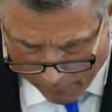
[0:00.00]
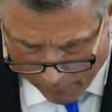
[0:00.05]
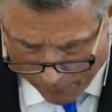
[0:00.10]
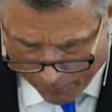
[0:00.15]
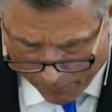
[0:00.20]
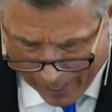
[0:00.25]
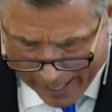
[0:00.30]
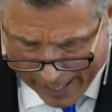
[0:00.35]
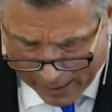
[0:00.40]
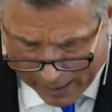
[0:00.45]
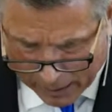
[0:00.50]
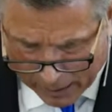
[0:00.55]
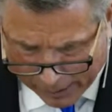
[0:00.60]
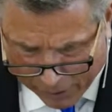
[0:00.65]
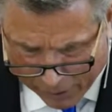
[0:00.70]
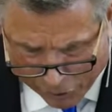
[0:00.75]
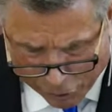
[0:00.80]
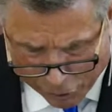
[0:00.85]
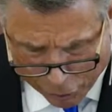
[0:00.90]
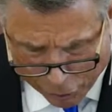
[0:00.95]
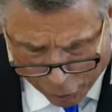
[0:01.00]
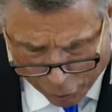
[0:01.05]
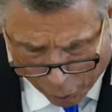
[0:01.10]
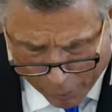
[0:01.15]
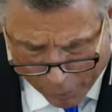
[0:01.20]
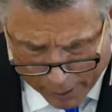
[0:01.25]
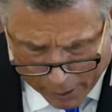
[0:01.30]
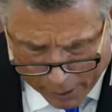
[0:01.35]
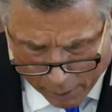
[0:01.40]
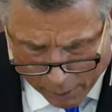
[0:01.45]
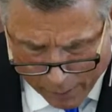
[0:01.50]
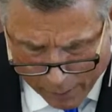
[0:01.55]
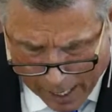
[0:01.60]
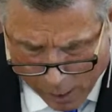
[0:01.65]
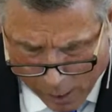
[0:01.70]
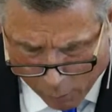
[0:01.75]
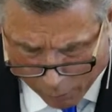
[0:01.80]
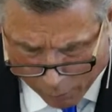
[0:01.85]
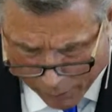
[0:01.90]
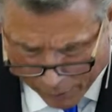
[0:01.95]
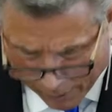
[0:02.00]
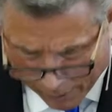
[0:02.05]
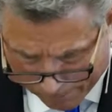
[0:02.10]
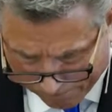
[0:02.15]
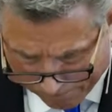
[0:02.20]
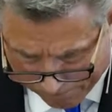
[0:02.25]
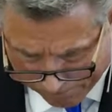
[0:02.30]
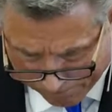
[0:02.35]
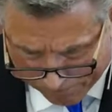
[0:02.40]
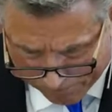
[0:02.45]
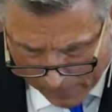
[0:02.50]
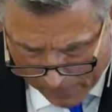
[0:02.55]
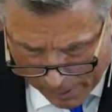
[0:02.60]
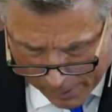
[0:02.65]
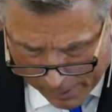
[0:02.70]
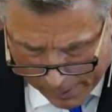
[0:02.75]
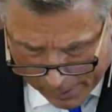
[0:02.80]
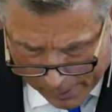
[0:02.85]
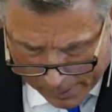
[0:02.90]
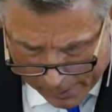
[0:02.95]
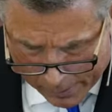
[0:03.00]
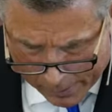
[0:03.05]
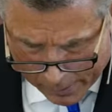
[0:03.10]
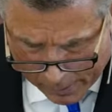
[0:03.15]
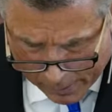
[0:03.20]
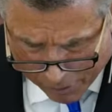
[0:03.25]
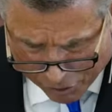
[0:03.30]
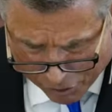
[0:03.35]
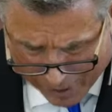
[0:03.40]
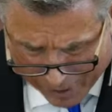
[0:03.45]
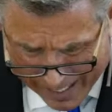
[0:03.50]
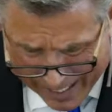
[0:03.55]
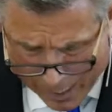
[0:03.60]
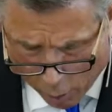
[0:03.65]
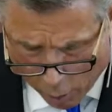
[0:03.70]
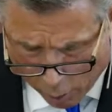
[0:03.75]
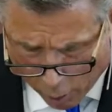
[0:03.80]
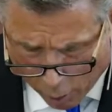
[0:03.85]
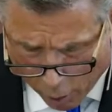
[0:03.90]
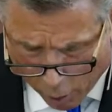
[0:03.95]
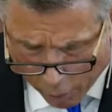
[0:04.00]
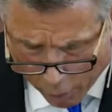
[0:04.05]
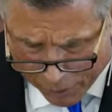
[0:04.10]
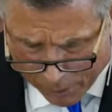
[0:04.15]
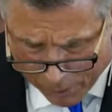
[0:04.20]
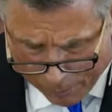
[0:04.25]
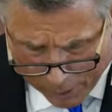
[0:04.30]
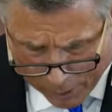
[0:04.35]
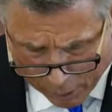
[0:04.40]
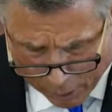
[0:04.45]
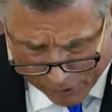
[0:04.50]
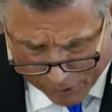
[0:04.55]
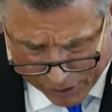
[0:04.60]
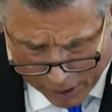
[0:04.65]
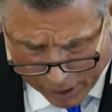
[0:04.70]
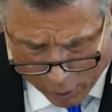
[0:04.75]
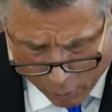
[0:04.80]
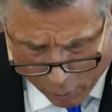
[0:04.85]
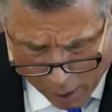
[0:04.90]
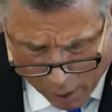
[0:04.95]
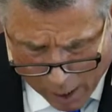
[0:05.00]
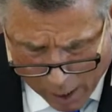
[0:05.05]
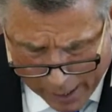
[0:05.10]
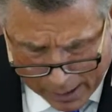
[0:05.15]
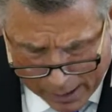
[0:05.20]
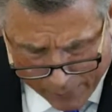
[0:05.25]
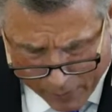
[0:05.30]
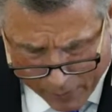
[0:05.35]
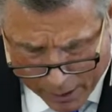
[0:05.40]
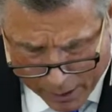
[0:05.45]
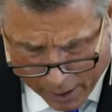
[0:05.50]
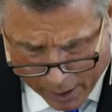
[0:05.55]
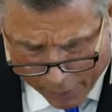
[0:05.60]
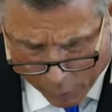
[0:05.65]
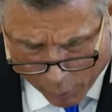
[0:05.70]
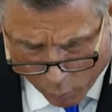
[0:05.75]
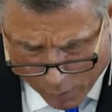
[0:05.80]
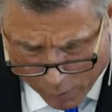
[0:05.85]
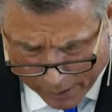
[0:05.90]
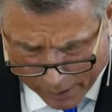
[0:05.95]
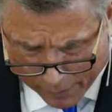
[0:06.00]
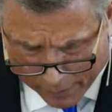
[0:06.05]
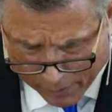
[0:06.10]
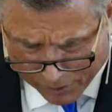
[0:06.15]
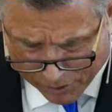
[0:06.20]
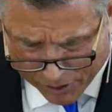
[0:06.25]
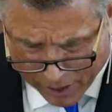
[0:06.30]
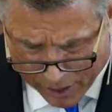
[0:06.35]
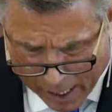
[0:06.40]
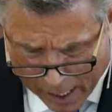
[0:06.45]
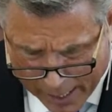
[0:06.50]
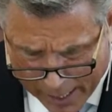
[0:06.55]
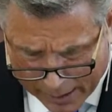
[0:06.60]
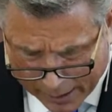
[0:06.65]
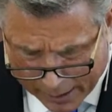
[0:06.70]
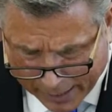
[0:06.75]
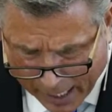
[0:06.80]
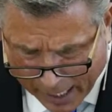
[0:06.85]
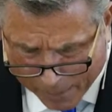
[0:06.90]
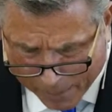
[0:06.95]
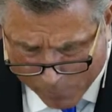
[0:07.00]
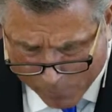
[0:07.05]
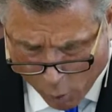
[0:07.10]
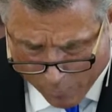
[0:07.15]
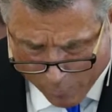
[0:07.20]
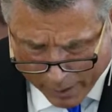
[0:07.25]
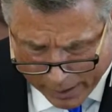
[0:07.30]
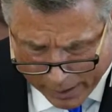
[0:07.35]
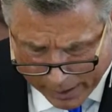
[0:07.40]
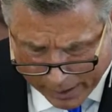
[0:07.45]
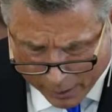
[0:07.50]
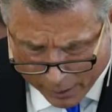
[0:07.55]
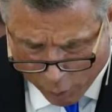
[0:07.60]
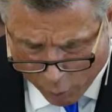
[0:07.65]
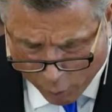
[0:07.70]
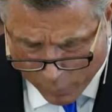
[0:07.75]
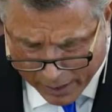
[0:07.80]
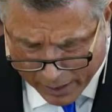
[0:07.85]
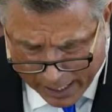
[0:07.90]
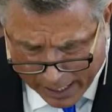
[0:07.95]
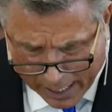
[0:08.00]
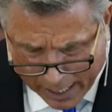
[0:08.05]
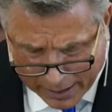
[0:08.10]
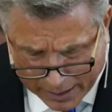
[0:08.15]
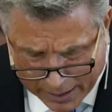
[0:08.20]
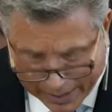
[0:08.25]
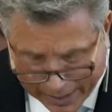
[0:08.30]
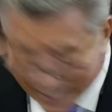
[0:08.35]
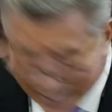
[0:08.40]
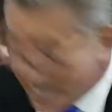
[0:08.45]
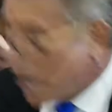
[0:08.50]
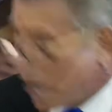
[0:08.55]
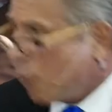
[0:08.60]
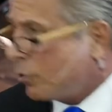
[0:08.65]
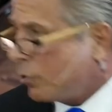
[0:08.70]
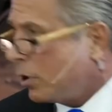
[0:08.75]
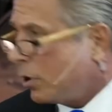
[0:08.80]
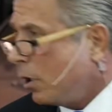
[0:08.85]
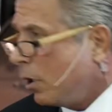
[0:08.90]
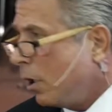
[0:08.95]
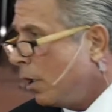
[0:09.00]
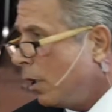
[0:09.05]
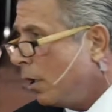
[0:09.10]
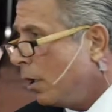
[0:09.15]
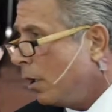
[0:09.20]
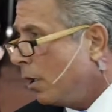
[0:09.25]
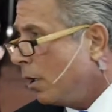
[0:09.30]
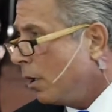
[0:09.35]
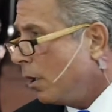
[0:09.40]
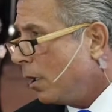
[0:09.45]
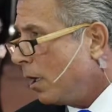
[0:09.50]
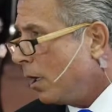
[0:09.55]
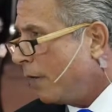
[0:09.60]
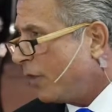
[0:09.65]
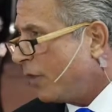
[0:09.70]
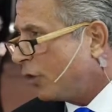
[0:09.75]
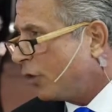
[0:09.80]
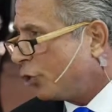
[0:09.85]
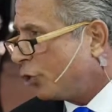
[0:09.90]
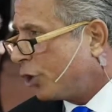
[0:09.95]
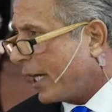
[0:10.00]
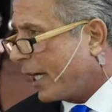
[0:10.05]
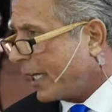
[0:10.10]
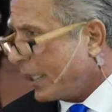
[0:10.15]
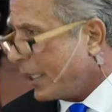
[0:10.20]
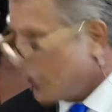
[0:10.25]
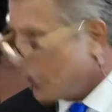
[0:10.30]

frantically scurrying around this eagle heard the piercing cry of another one in the sky, and at that moment he knew he had to get out of the chicken